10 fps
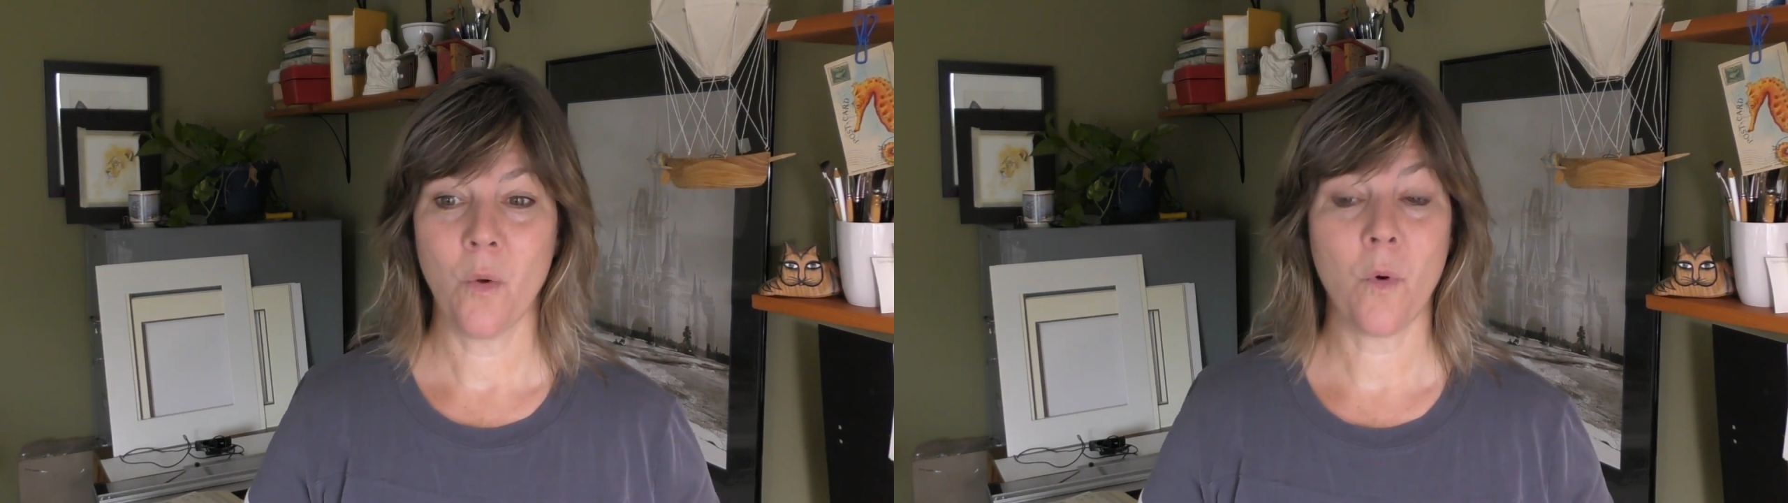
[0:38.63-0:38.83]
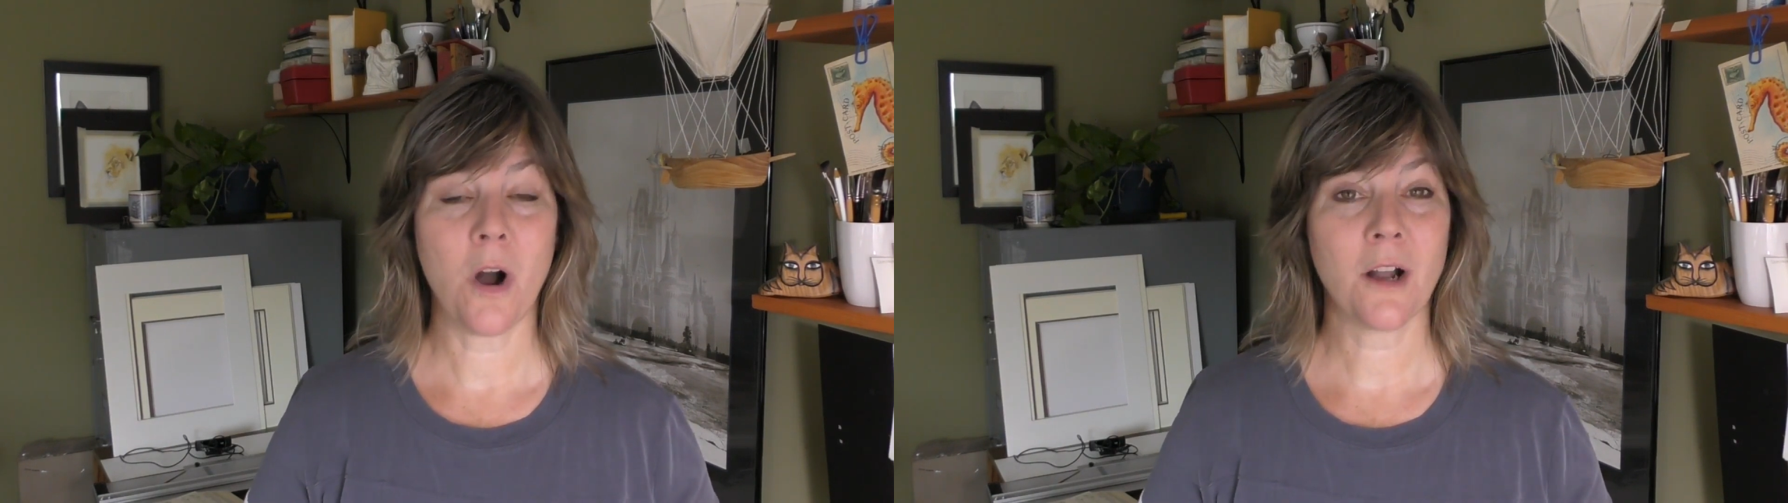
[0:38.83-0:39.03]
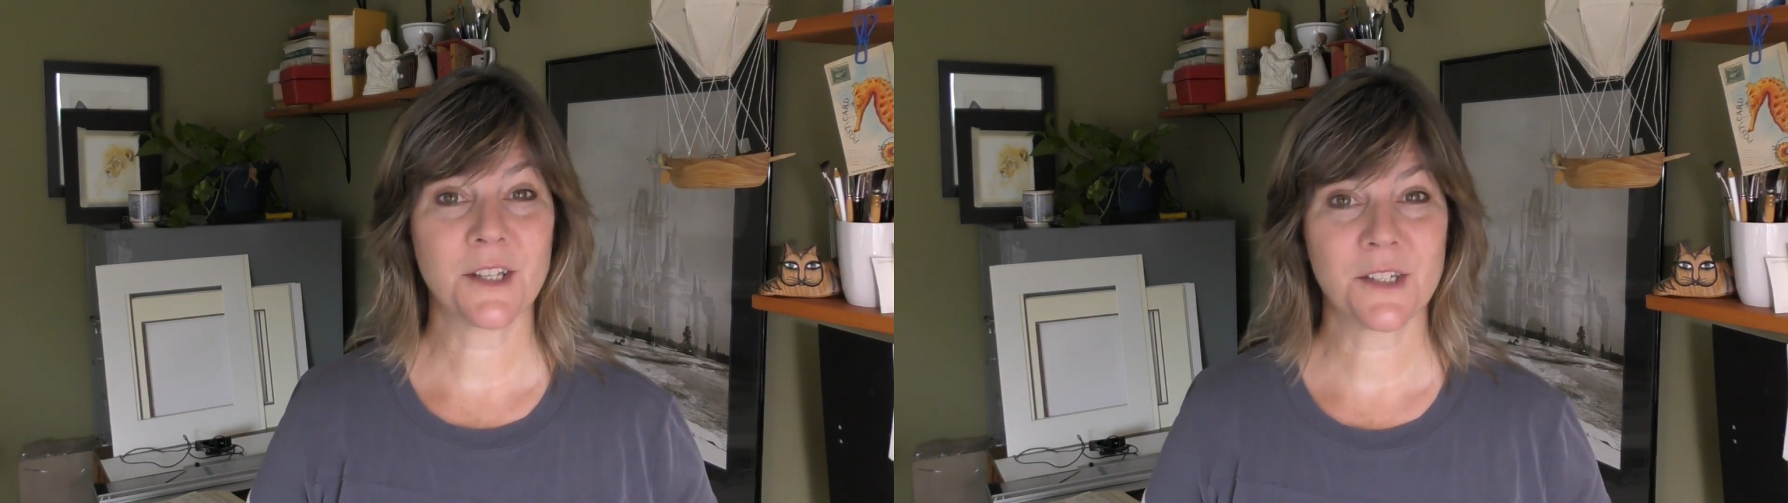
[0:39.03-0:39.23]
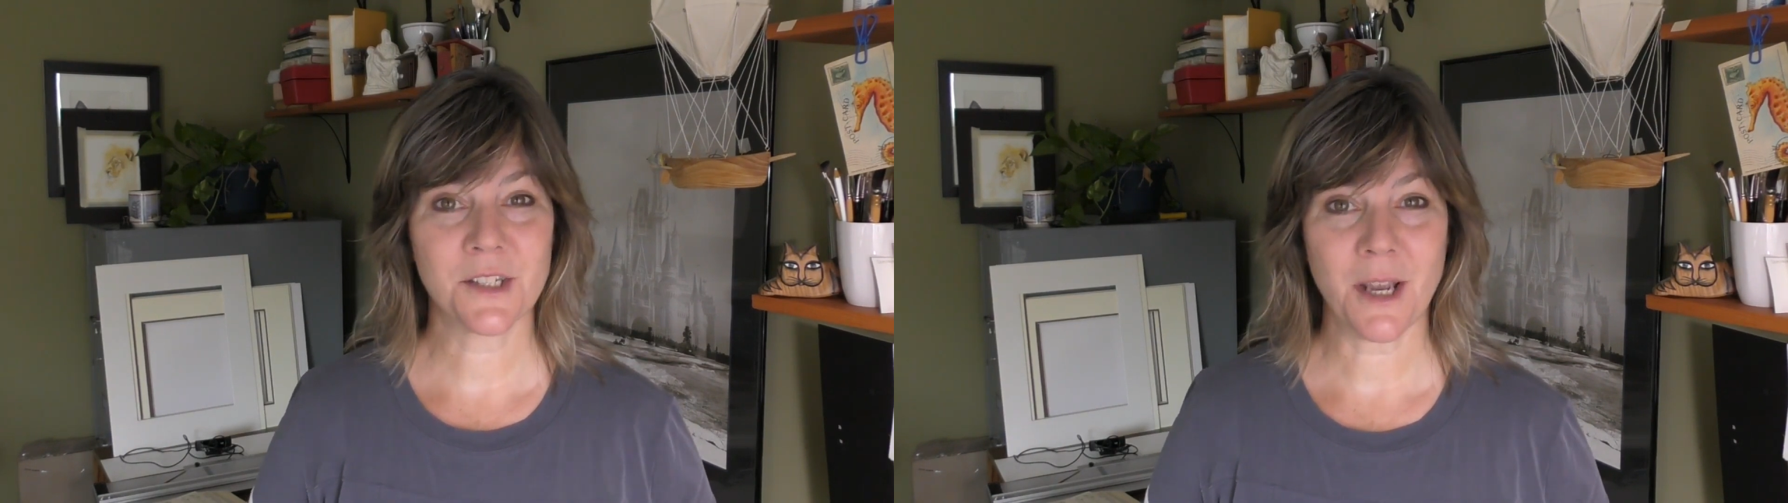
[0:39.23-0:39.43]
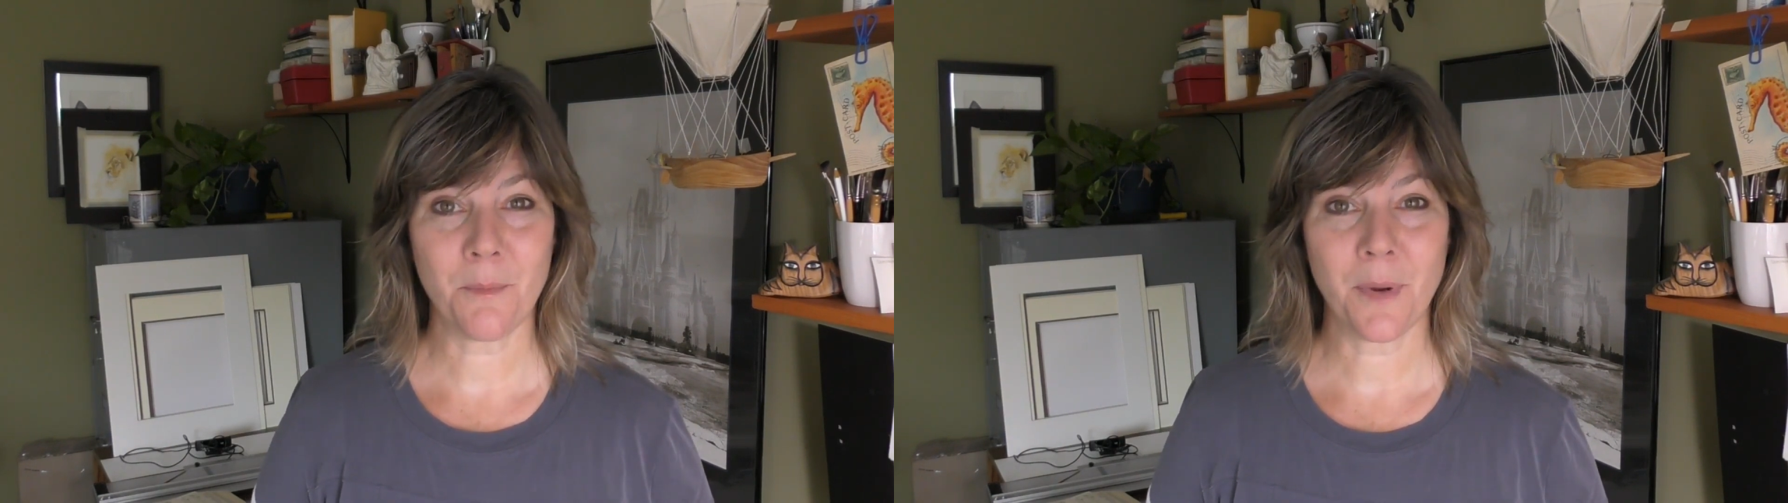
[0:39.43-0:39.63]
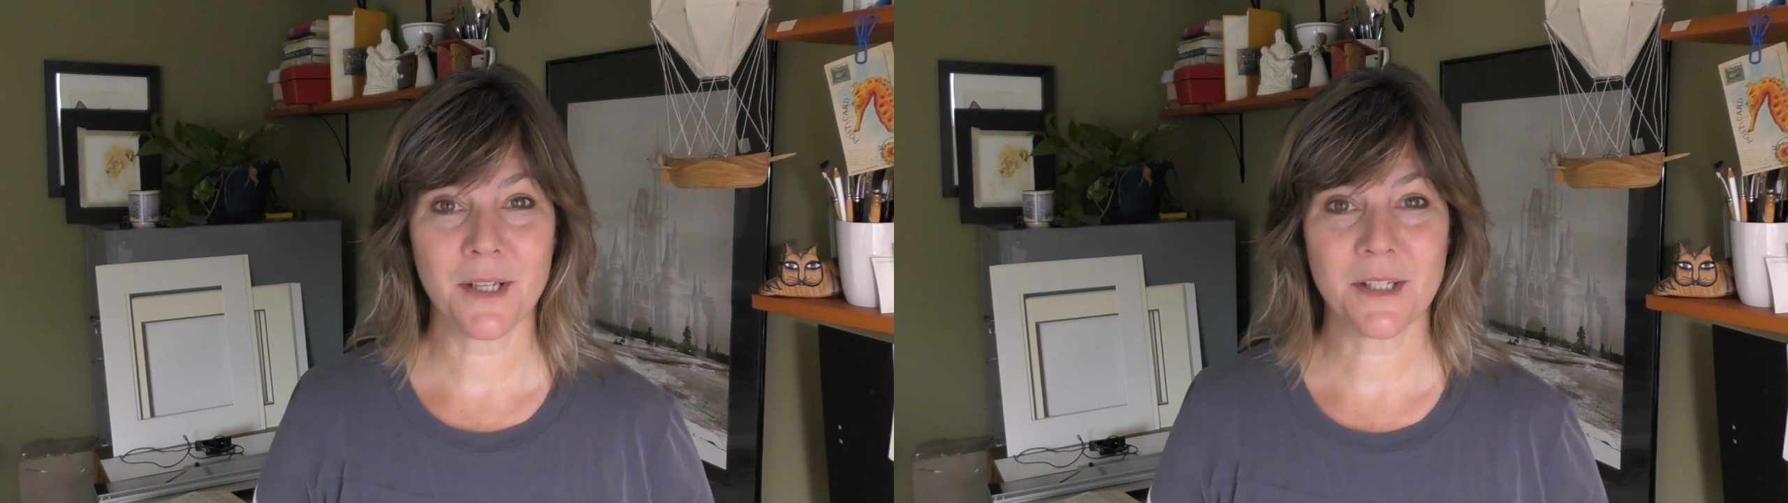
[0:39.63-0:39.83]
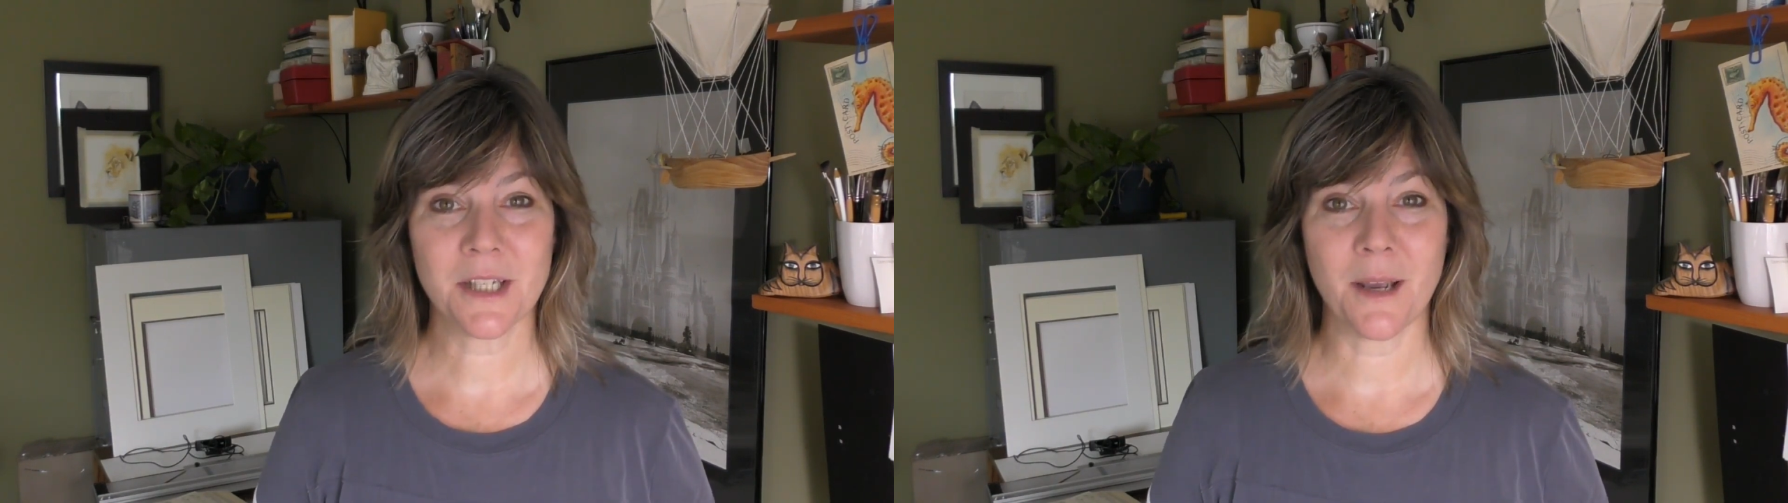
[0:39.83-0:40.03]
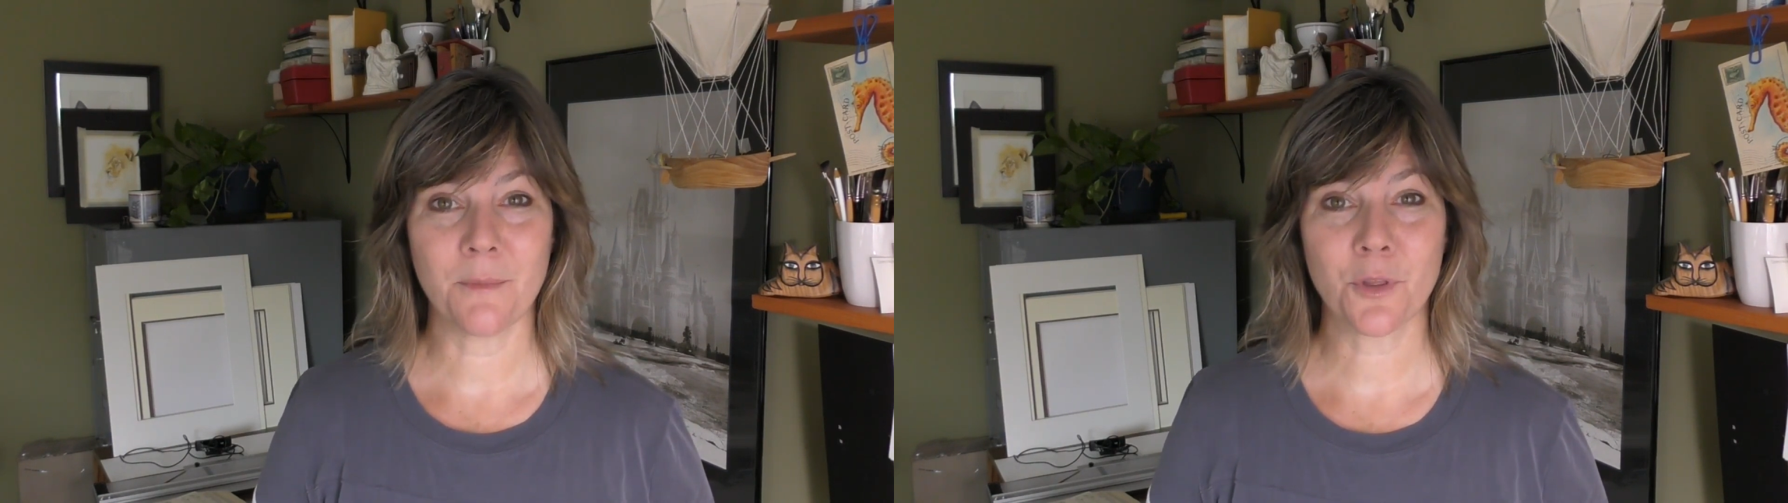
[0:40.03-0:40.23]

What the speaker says: walk step by step